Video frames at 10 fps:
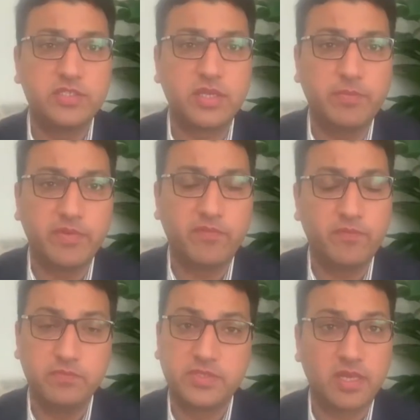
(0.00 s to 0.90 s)

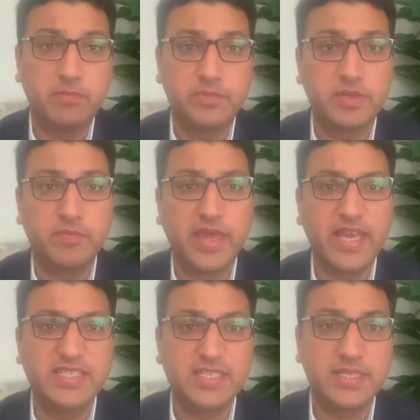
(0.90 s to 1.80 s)
some
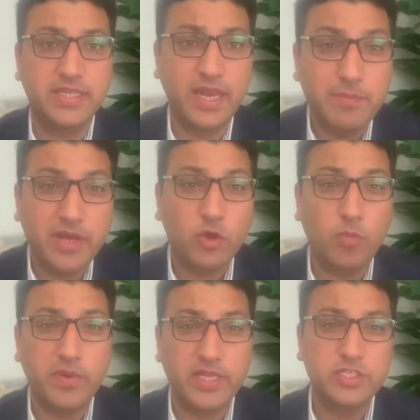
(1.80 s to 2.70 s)
cases in the limited
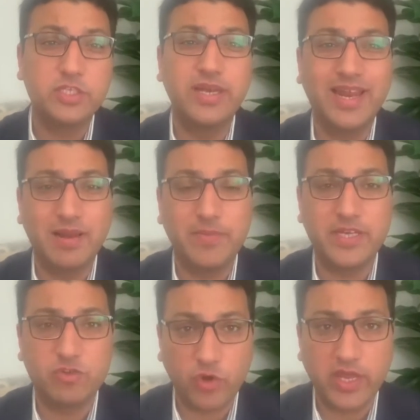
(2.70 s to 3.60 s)
company is a little
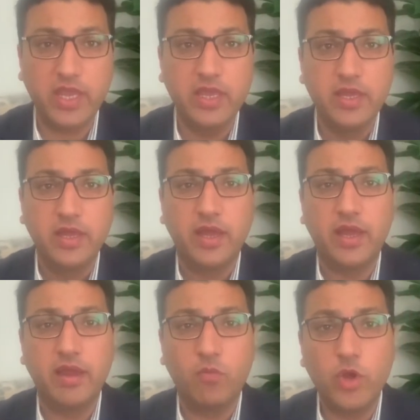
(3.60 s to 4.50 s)
bit tricky.
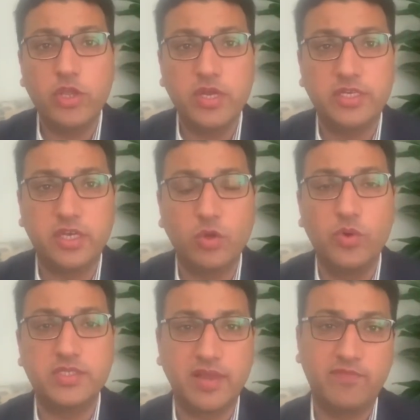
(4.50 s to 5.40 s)
What you need to
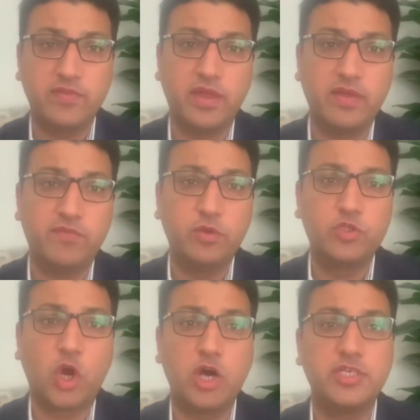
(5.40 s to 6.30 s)
do is if you're
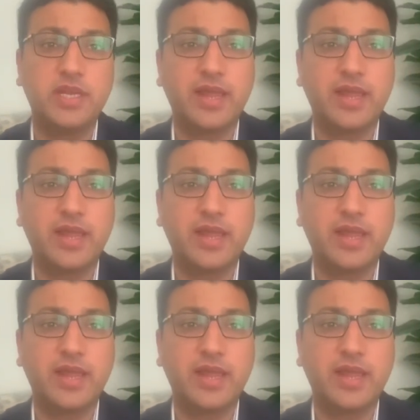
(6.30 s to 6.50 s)
charging